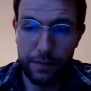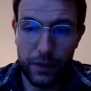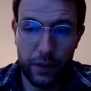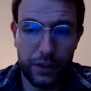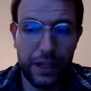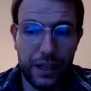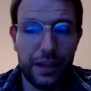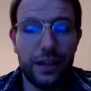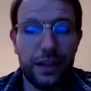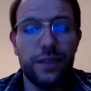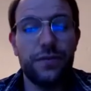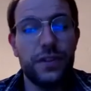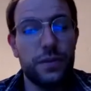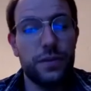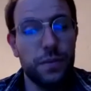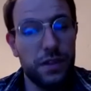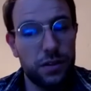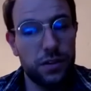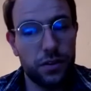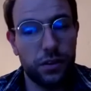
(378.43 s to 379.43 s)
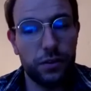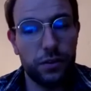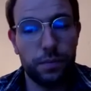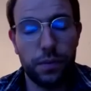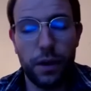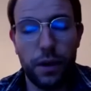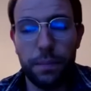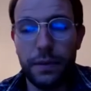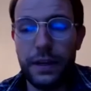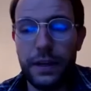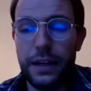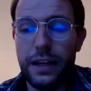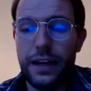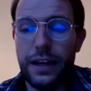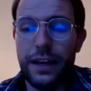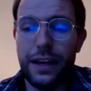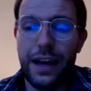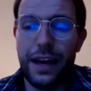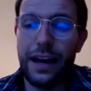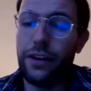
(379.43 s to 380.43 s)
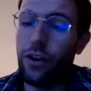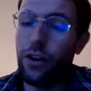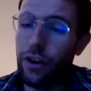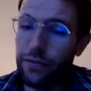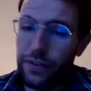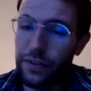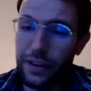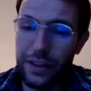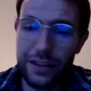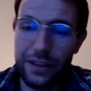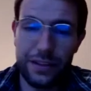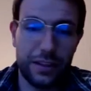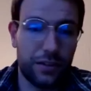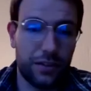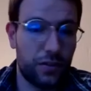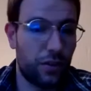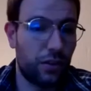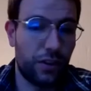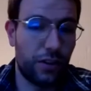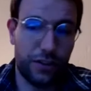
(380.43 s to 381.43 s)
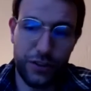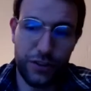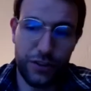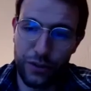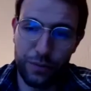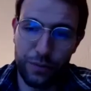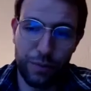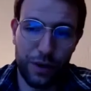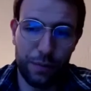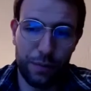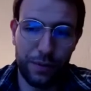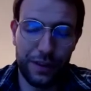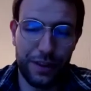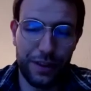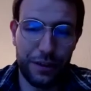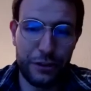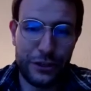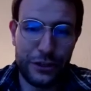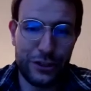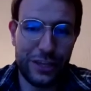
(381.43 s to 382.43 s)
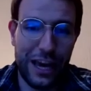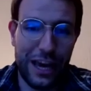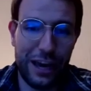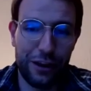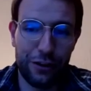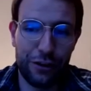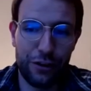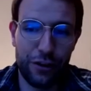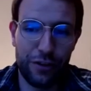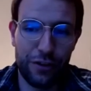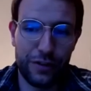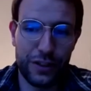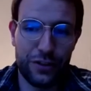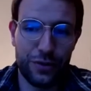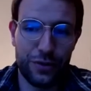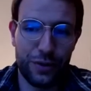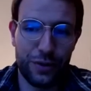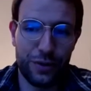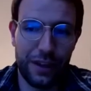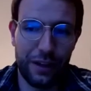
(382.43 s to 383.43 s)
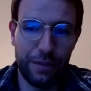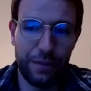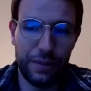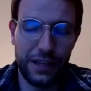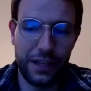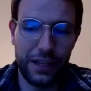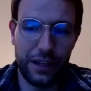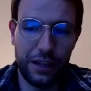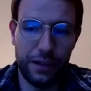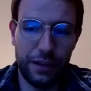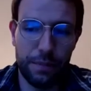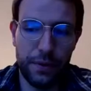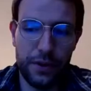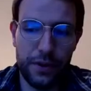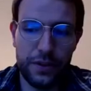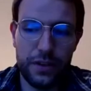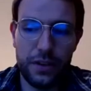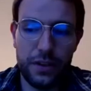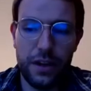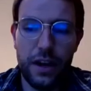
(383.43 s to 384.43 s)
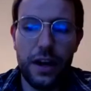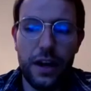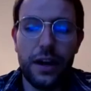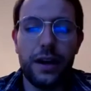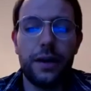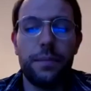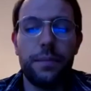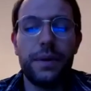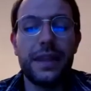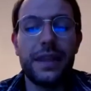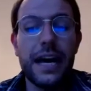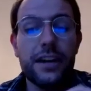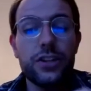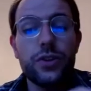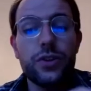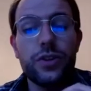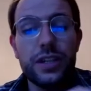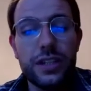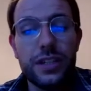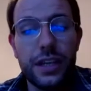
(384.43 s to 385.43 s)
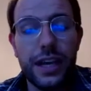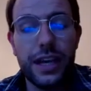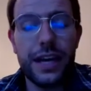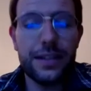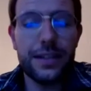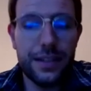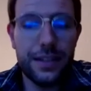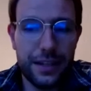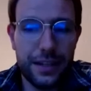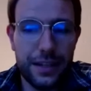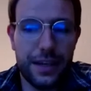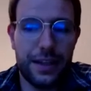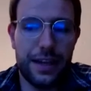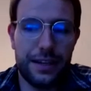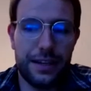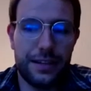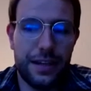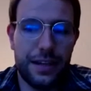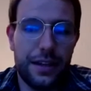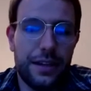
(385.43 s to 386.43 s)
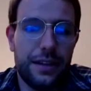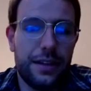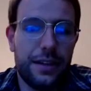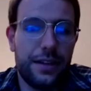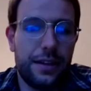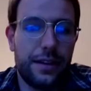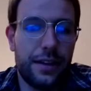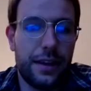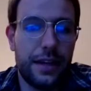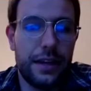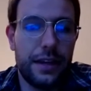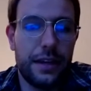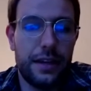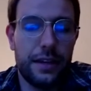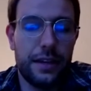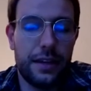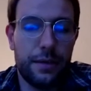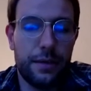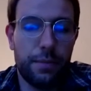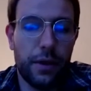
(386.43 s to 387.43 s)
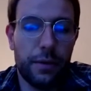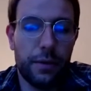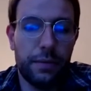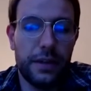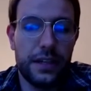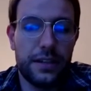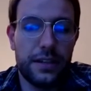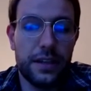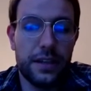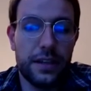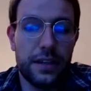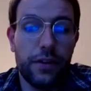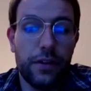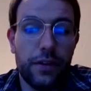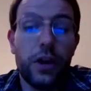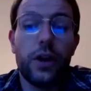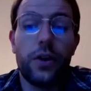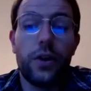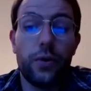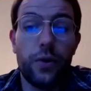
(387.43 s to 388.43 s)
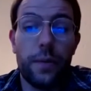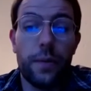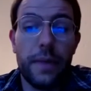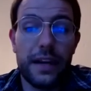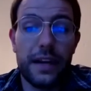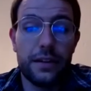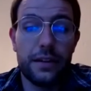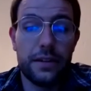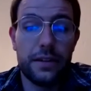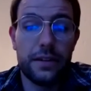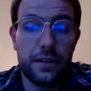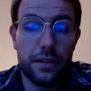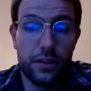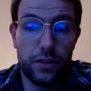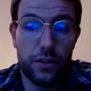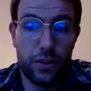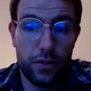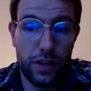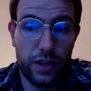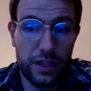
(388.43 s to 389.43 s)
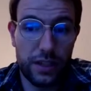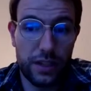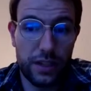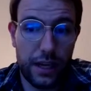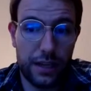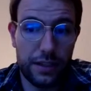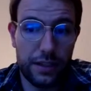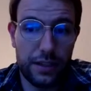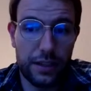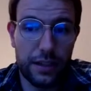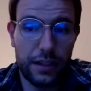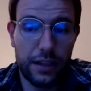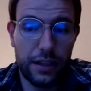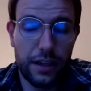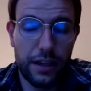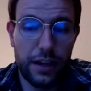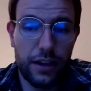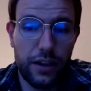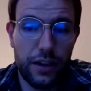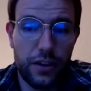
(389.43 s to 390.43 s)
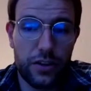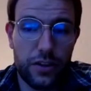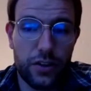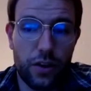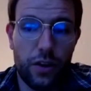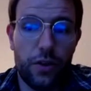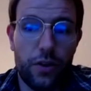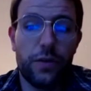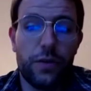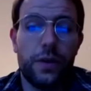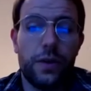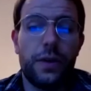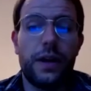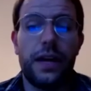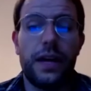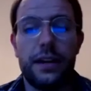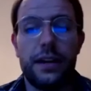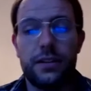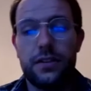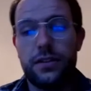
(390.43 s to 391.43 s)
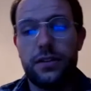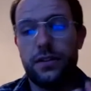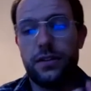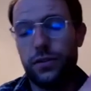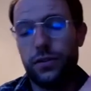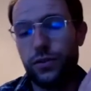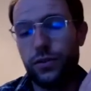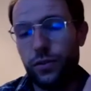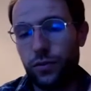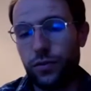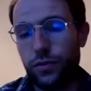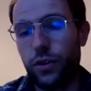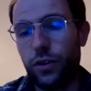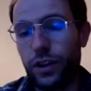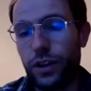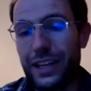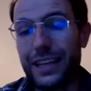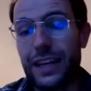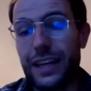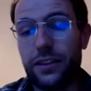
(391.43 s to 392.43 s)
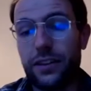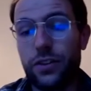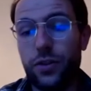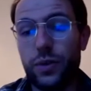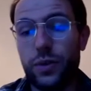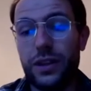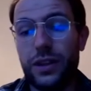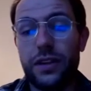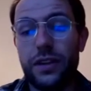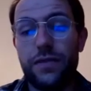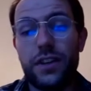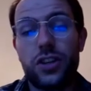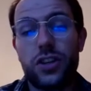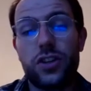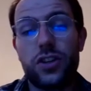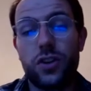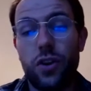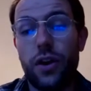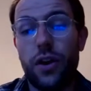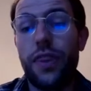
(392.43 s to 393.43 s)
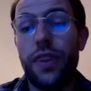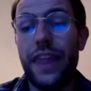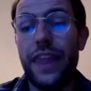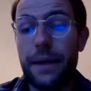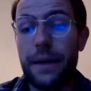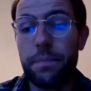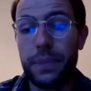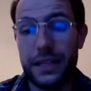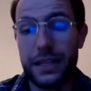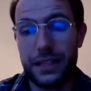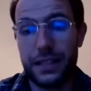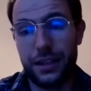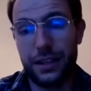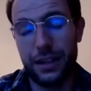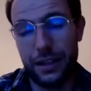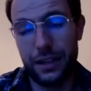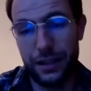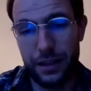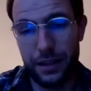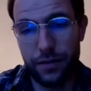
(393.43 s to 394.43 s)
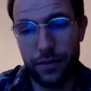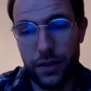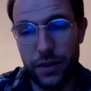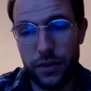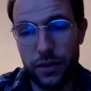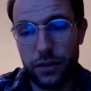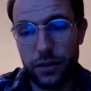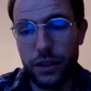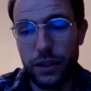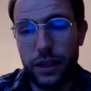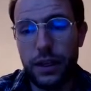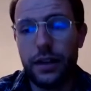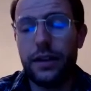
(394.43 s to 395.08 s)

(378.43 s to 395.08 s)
Okay, if it's been sold properly, and often these things are not sold properly, they're just handed over to another particular person. But that juristic entity that's in the property itself remains the juristic entity. So you're looking at doing the eviction on that particular individual.